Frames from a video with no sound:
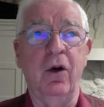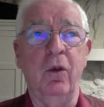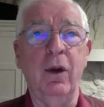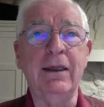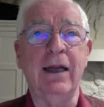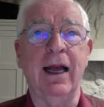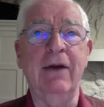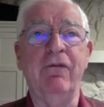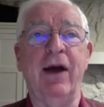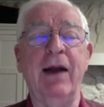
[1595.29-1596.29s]
What kind
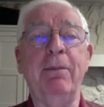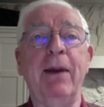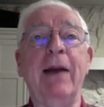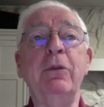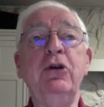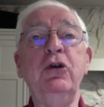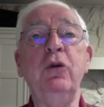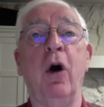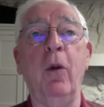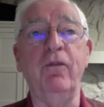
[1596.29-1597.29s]
of fight back would you
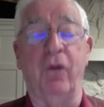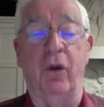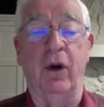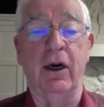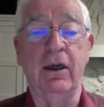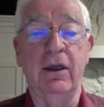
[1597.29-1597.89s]
hope for?